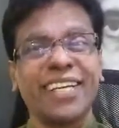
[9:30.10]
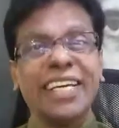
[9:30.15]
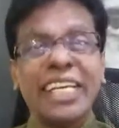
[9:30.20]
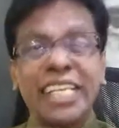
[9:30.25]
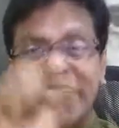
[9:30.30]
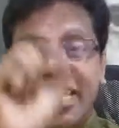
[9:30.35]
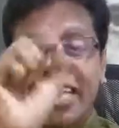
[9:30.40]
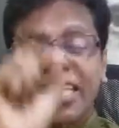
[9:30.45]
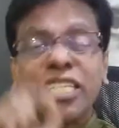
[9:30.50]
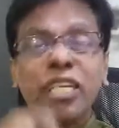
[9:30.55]

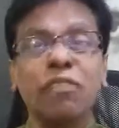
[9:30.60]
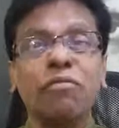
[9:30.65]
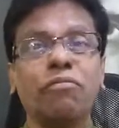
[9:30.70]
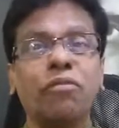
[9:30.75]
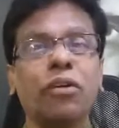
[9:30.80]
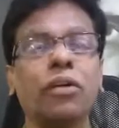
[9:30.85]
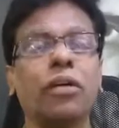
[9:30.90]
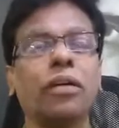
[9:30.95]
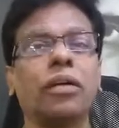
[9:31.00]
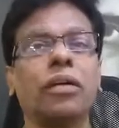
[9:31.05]
Such a
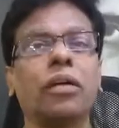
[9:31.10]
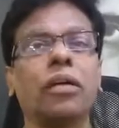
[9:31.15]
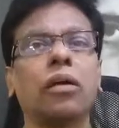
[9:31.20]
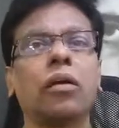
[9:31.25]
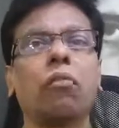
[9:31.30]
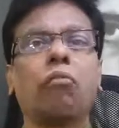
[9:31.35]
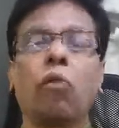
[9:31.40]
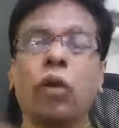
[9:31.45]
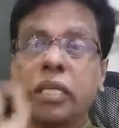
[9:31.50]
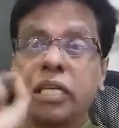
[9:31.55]
word,
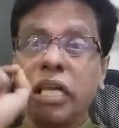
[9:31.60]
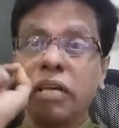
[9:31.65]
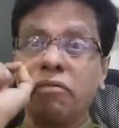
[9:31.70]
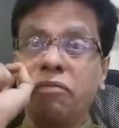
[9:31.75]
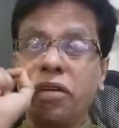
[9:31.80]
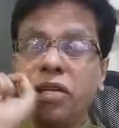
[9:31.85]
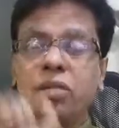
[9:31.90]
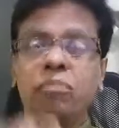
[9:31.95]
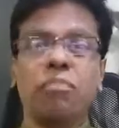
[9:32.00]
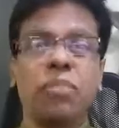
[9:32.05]

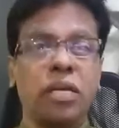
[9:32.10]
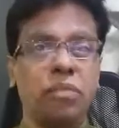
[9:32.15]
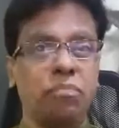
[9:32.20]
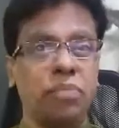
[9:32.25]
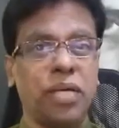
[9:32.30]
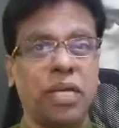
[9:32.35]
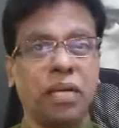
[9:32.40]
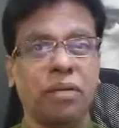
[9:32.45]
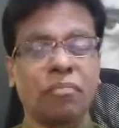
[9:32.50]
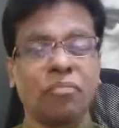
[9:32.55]
whatever may
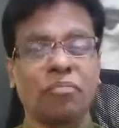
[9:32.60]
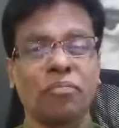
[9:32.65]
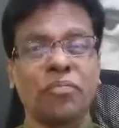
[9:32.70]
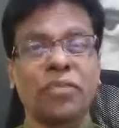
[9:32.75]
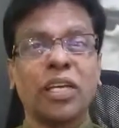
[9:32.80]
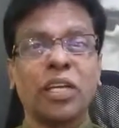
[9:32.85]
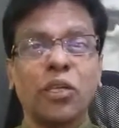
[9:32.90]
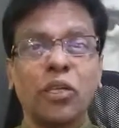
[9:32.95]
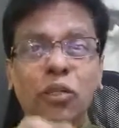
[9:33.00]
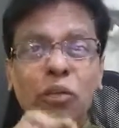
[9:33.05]
be,
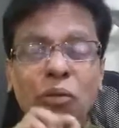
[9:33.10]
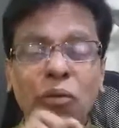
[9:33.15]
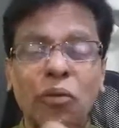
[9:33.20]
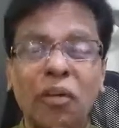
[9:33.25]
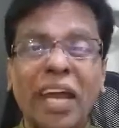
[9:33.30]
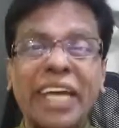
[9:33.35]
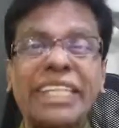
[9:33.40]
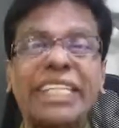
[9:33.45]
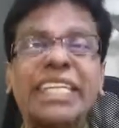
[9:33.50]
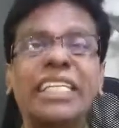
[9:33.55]
you
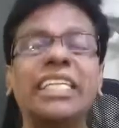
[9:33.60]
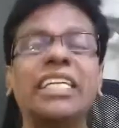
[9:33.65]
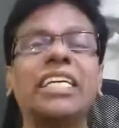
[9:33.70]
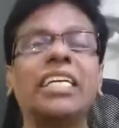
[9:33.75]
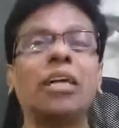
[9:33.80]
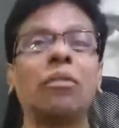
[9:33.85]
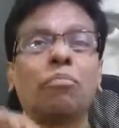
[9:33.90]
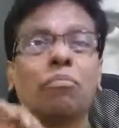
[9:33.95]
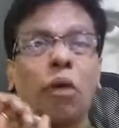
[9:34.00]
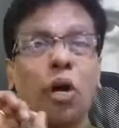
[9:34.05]
write it
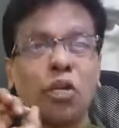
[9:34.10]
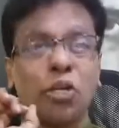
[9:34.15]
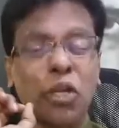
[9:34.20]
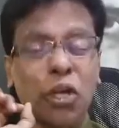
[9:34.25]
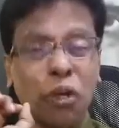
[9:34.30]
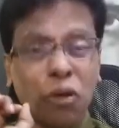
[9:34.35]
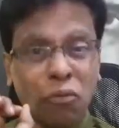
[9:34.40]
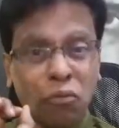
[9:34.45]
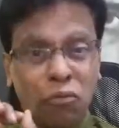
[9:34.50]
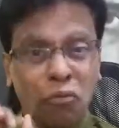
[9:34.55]
in a
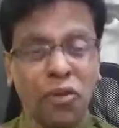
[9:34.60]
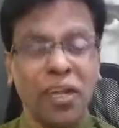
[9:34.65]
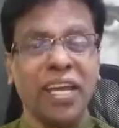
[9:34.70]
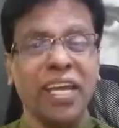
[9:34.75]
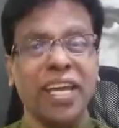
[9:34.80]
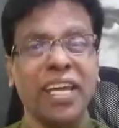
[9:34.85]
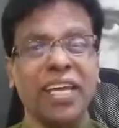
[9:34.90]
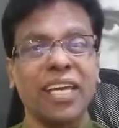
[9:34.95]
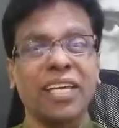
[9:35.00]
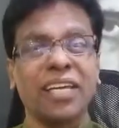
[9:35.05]
positive
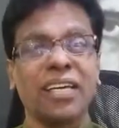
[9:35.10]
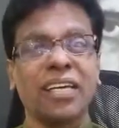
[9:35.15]
way,